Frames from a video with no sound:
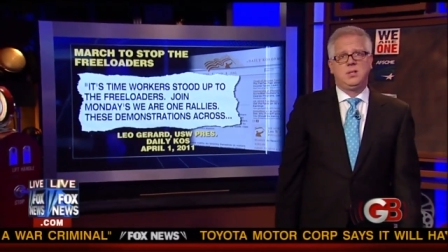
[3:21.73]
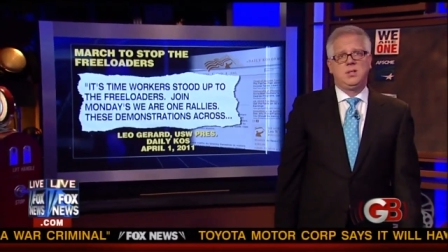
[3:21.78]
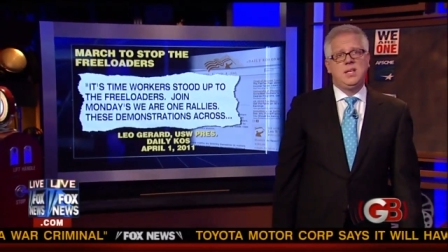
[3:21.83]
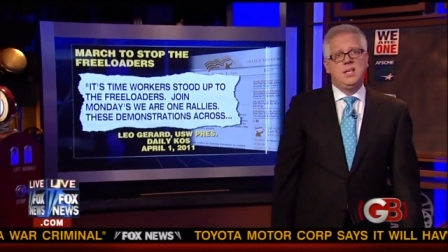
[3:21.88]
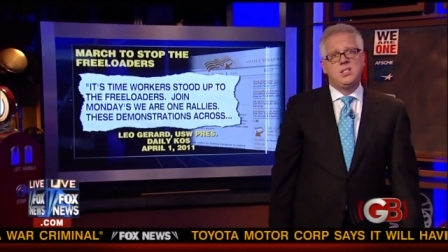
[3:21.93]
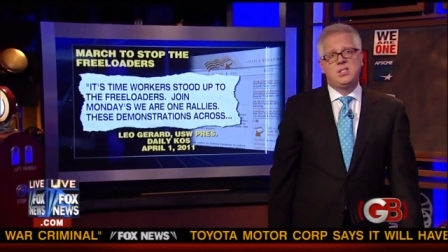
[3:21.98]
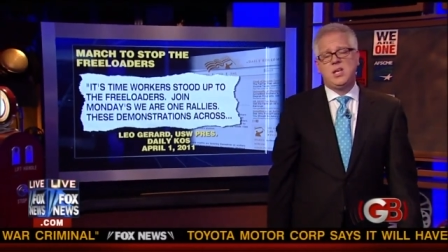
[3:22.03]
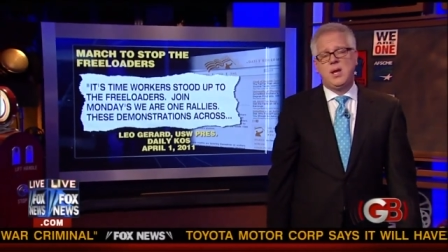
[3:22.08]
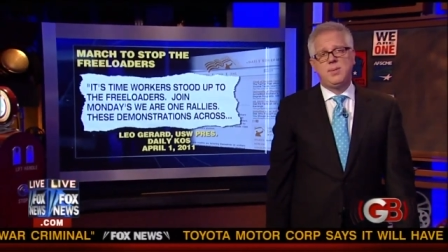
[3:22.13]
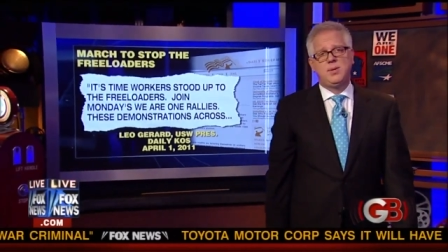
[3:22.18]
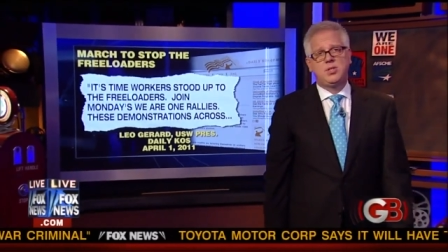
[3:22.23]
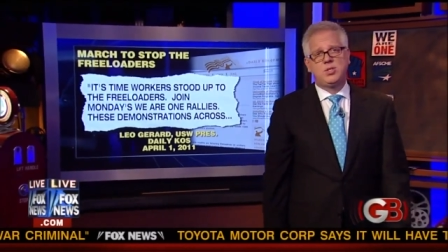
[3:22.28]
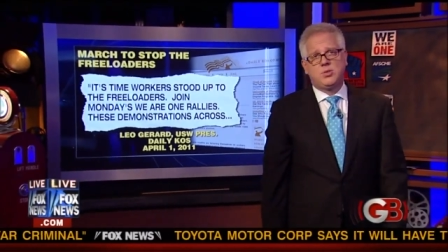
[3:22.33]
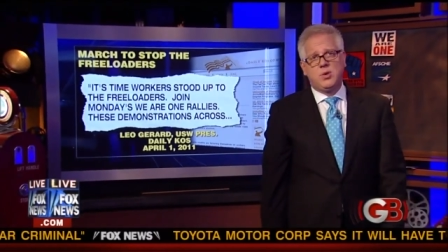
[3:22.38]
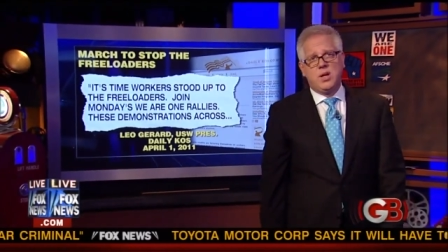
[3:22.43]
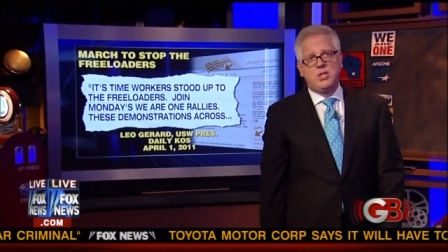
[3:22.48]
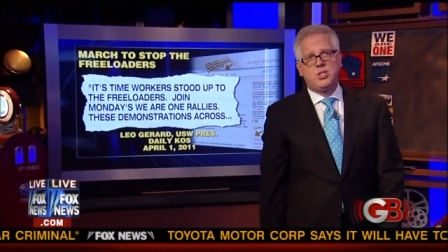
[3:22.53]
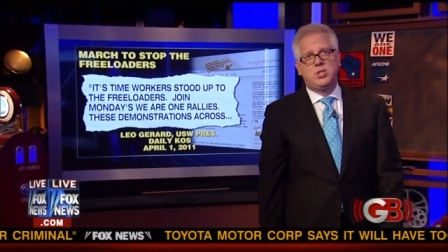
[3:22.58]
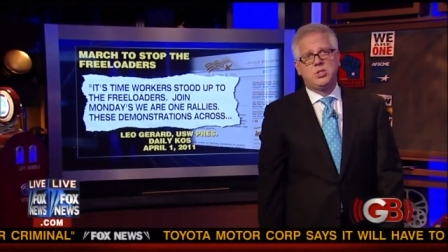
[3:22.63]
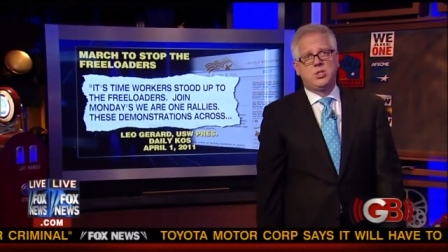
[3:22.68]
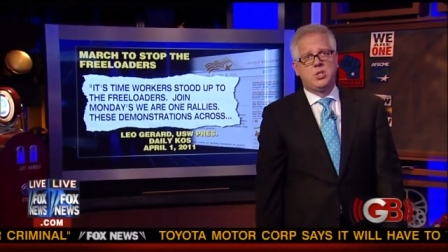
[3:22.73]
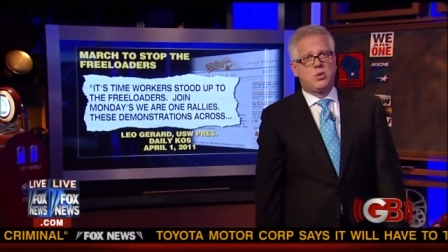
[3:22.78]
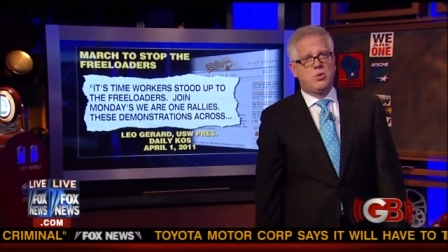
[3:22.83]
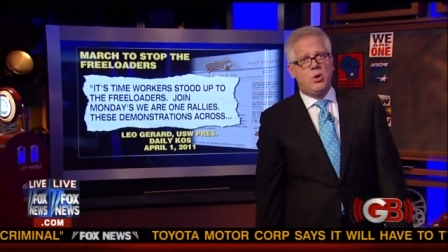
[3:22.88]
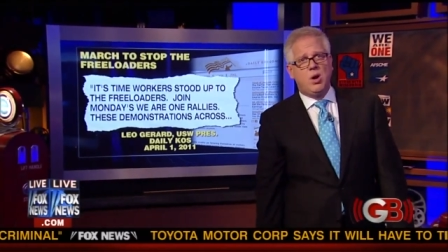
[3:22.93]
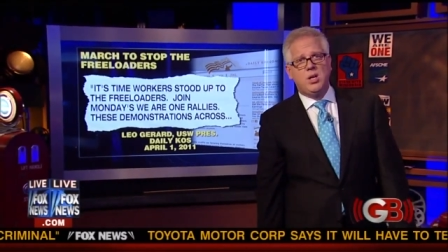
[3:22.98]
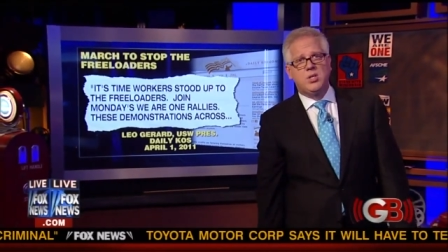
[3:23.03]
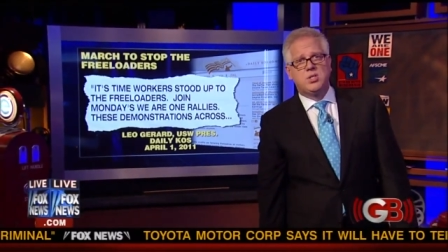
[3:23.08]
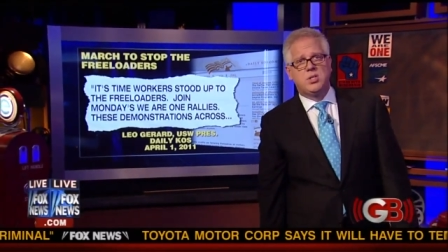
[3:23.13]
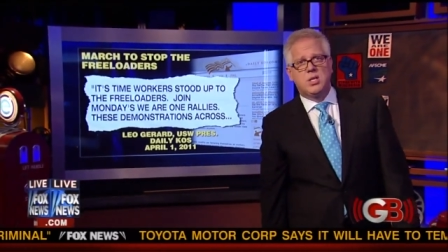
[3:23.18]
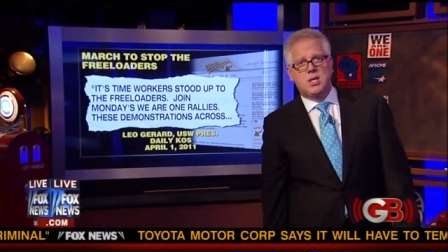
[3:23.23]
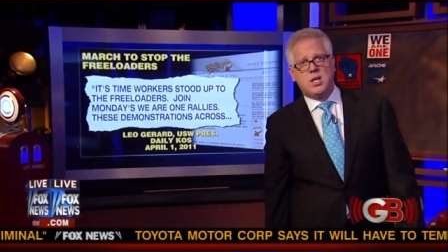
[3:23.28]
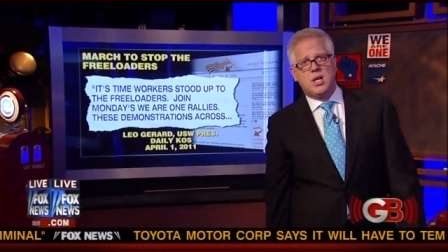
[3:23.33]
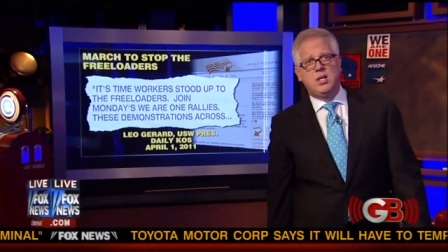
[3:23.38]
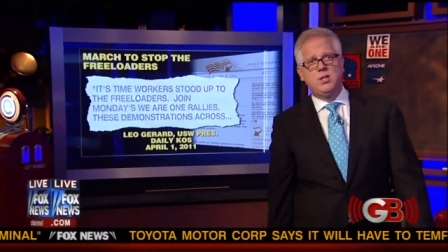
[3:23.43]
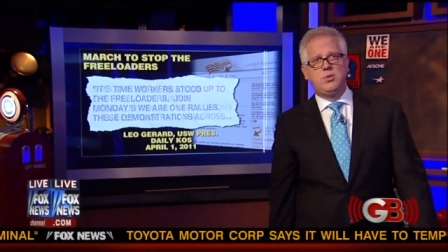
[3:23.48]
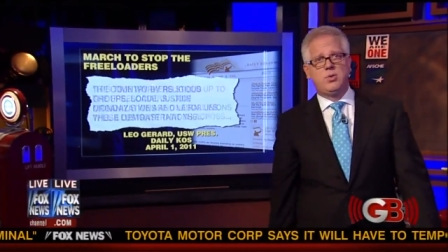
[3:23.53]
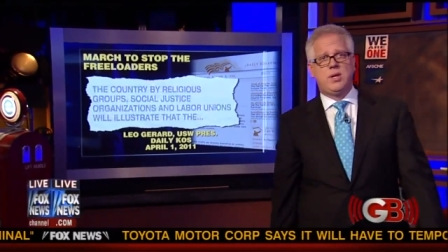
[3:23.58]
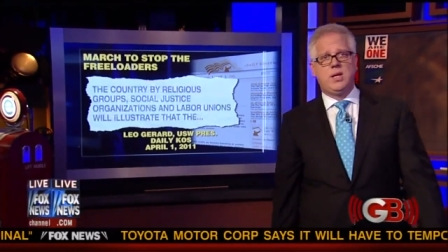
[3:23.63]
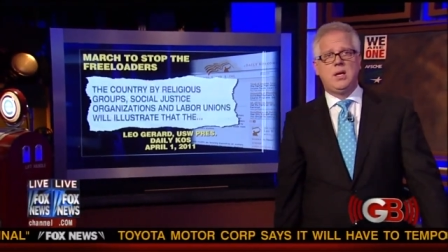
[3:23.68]
These demonstrations across the
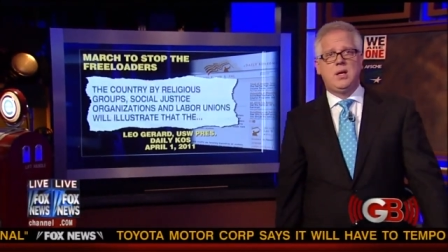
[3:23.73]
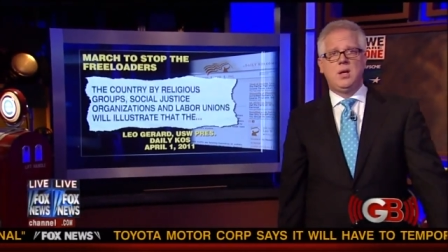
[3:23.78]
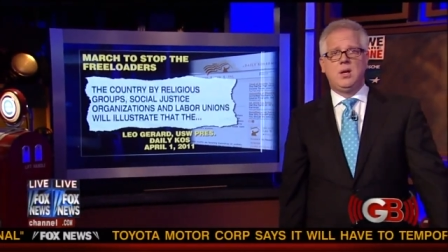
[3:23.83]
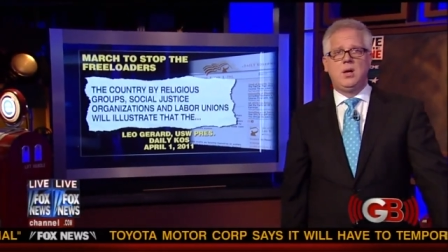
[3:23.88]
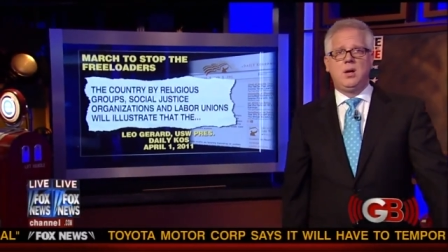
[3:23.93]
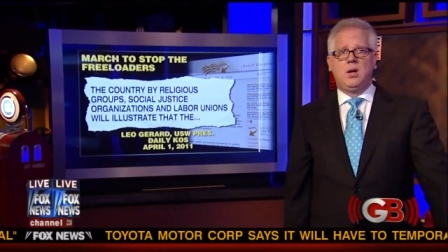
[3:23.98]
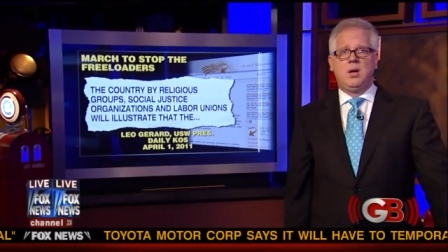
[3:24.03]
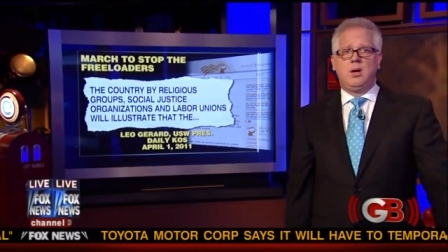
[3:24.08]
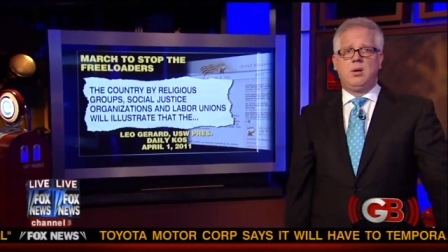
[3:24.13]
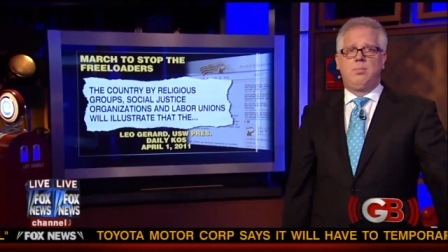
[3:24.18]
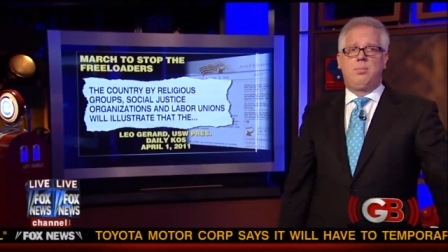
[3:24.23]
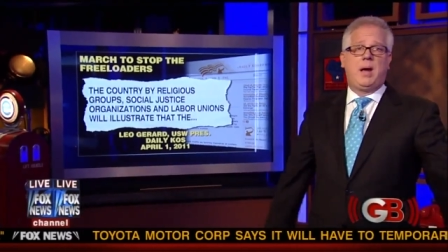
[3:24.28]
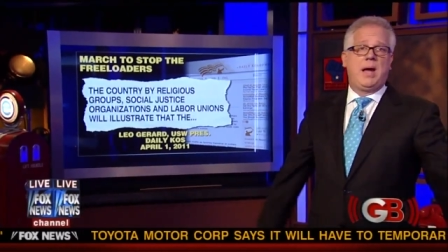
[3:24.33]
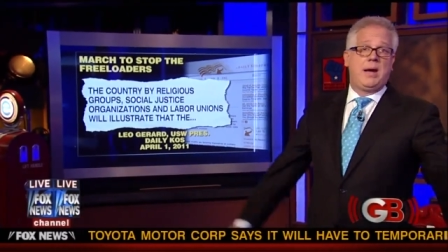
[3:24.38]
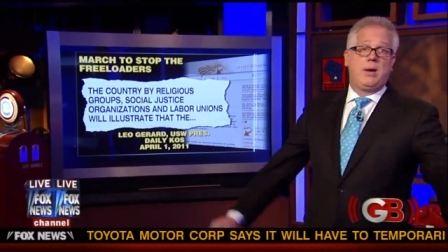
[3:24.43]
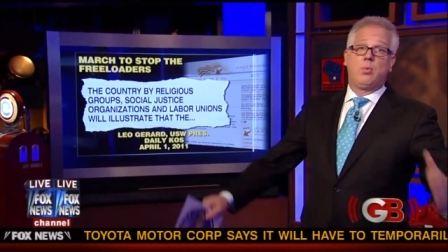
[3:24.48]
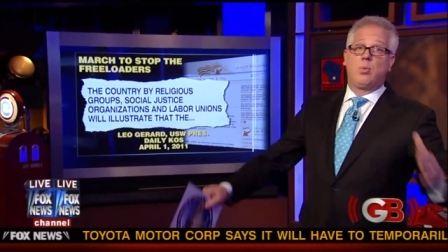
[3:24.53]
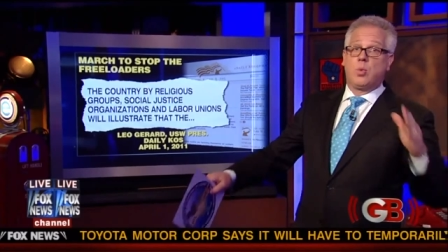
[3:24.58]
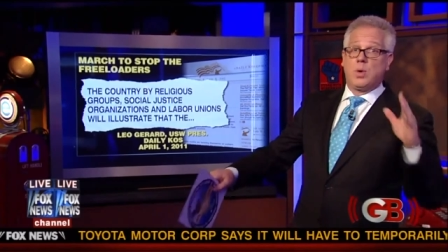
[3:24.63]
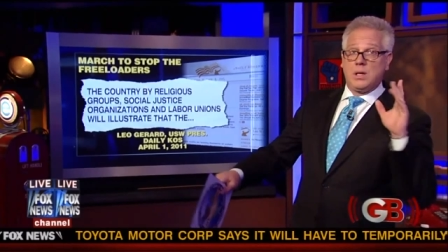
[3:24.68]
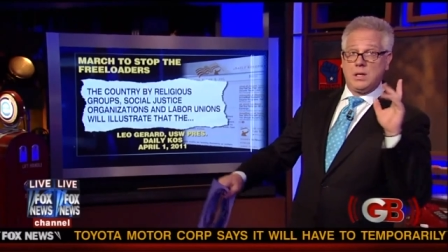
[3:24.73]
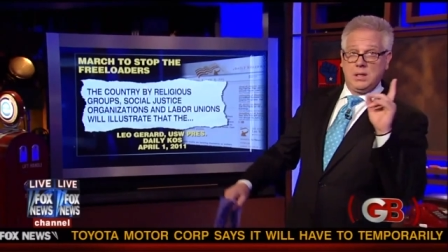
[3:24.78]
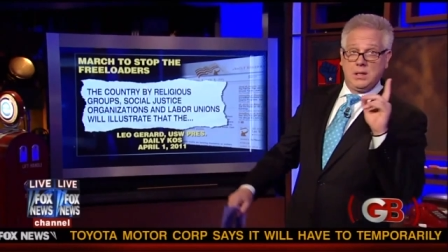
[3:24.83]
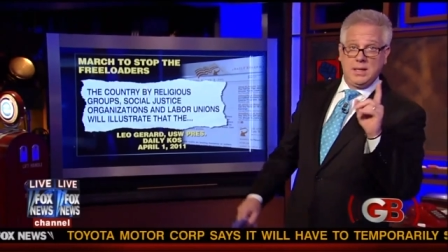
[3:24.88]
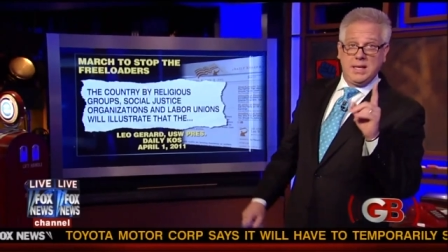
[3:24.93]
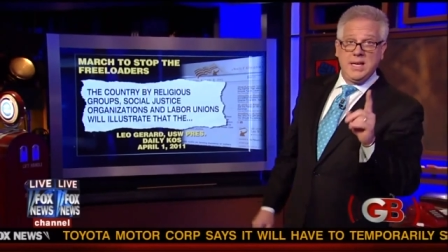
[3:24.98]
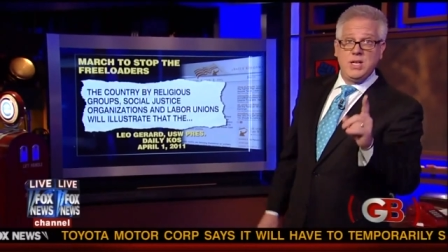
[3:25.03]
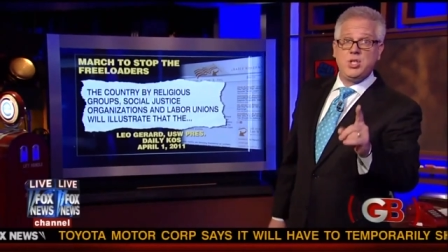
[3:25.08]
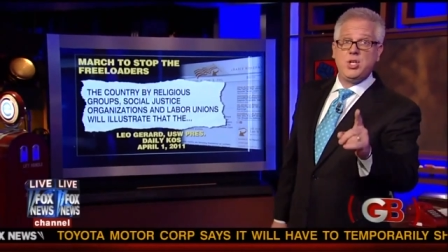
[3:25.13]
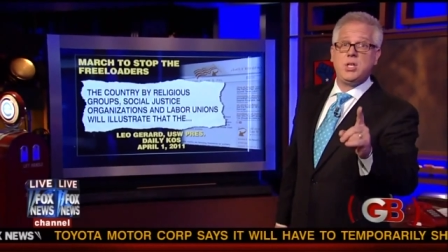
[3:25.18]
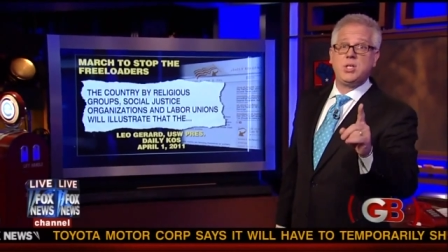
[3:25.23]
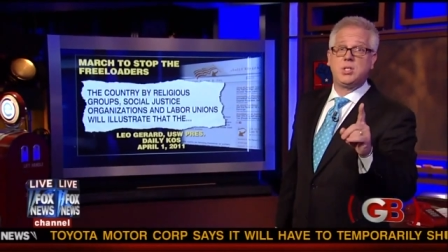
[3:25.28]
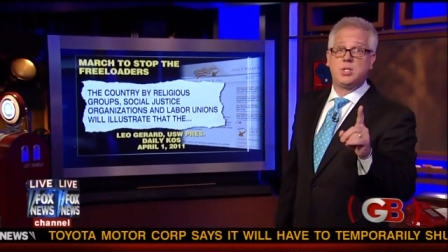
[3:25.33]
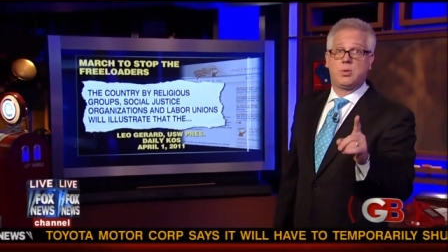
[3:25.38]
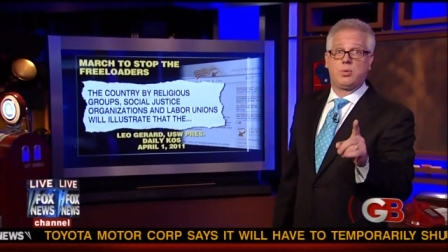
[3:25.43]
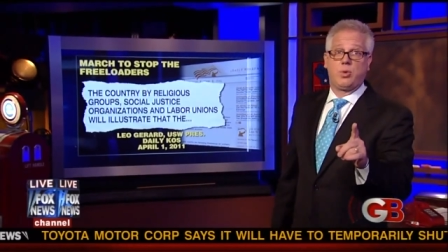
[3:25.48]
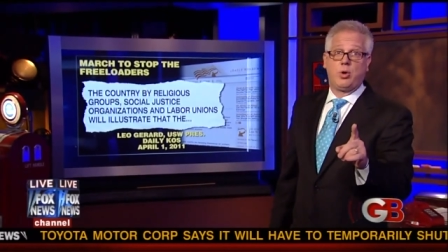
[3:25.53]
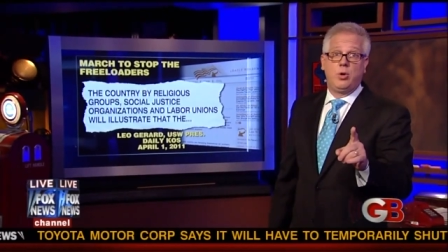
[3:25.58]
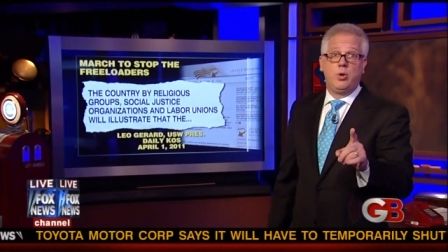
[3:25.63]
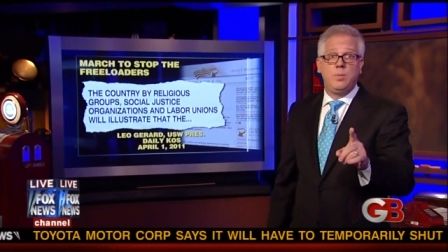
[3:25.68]
country by religious
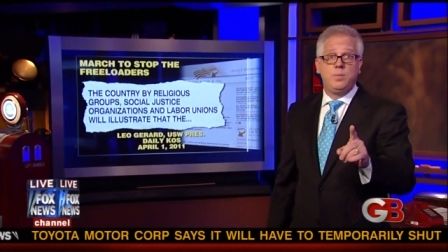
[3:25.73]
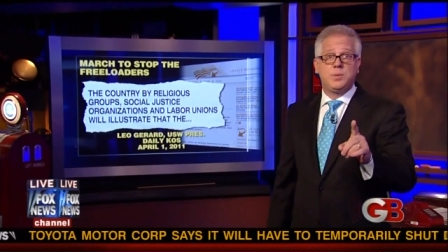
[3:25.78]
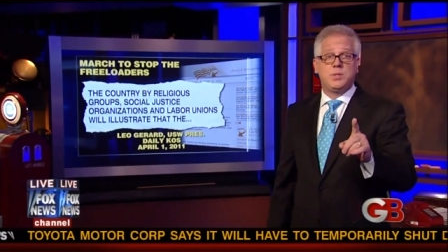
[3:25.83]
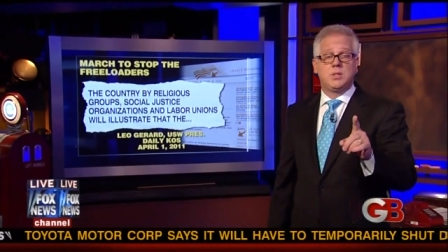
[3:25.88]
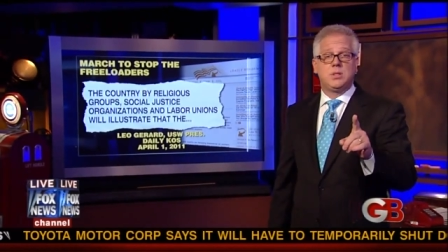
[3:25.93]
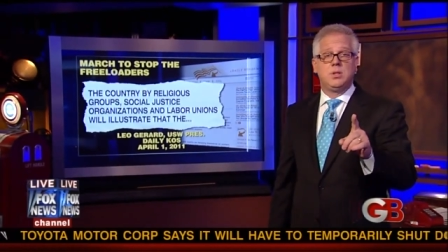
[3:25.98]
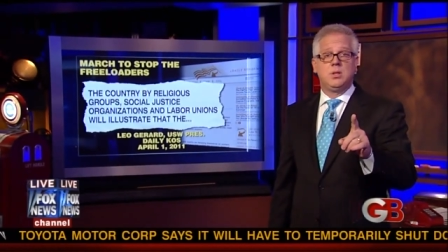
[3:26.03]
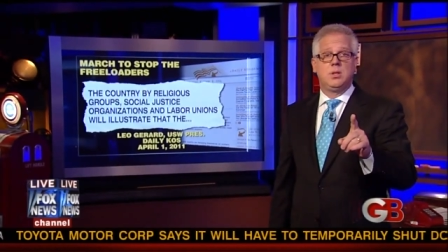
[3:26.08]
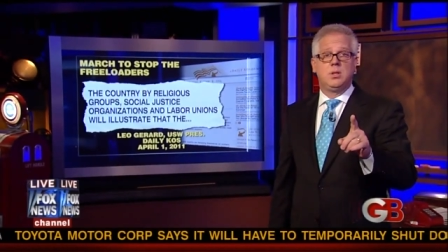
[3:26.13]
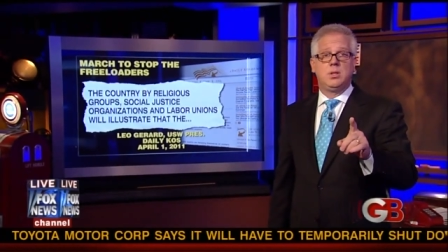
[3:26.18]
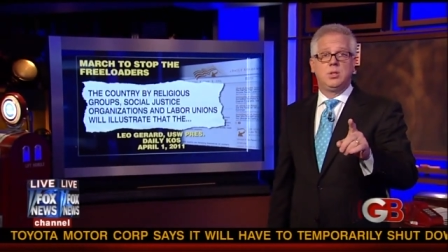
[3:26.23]
groups,